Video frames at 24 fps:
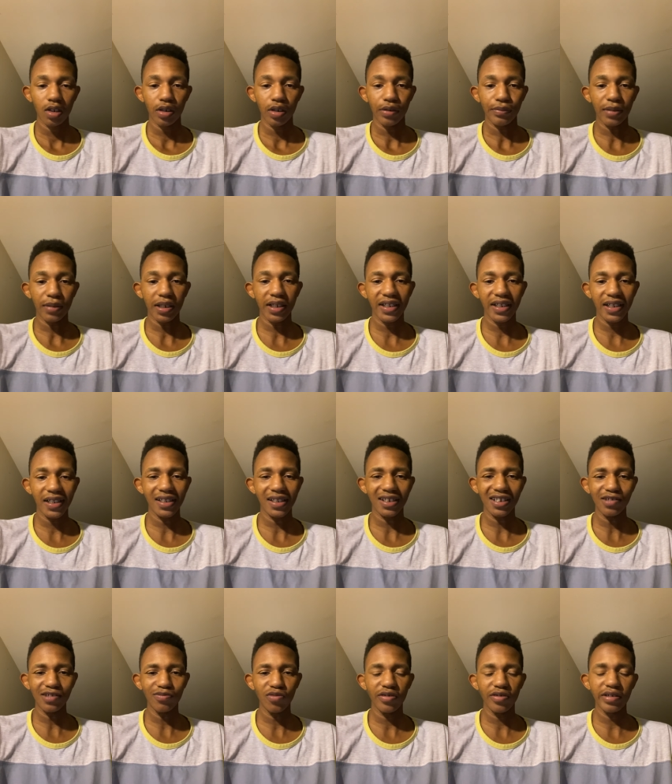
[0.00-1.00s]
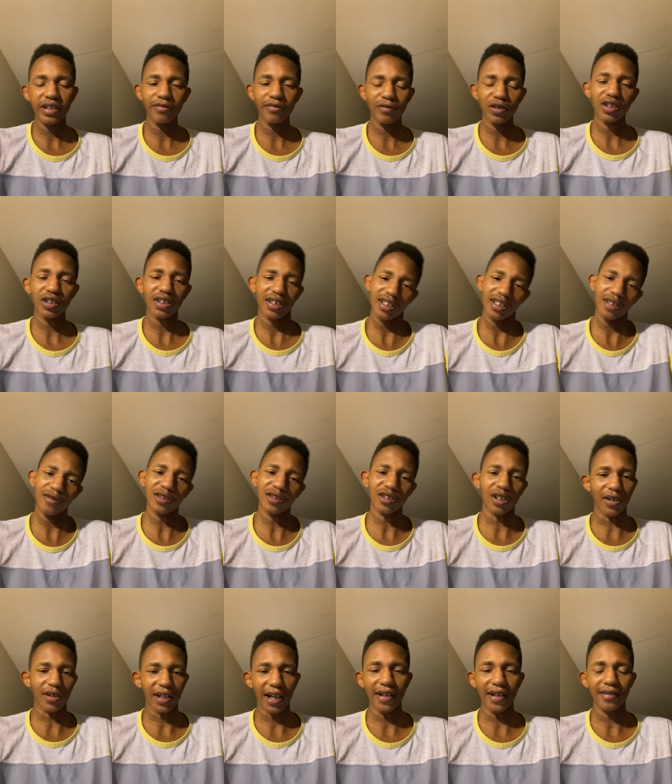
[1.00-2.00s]
But yeah, this movie, it was
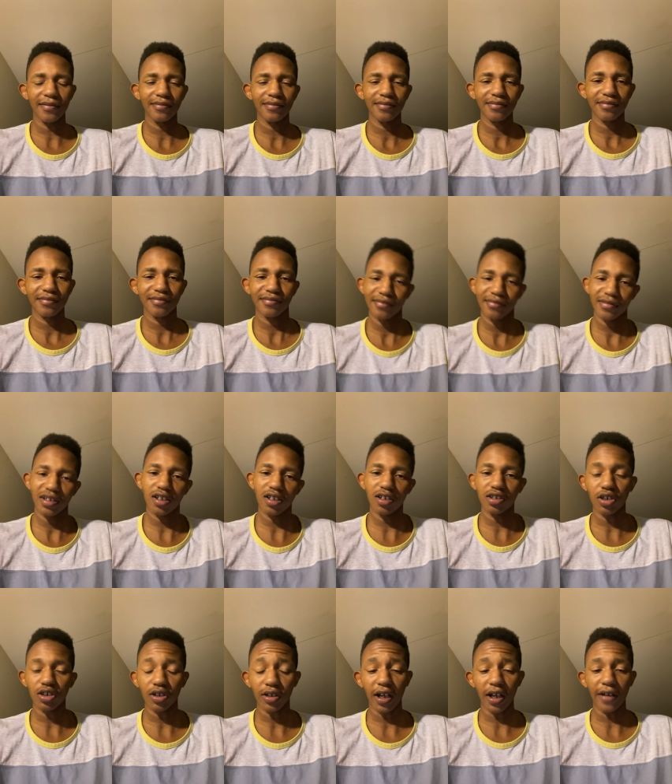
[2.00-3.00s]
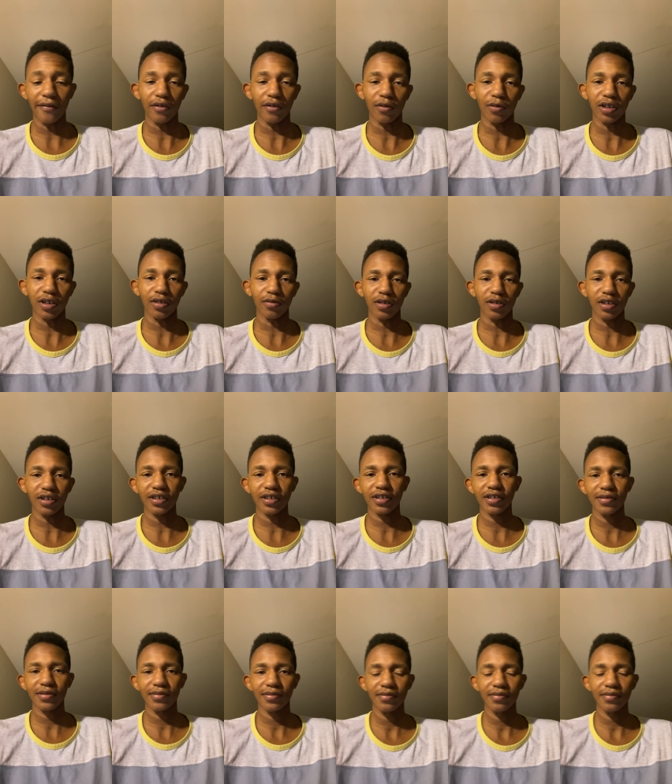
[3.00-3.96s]
okay. It was okay for what it was.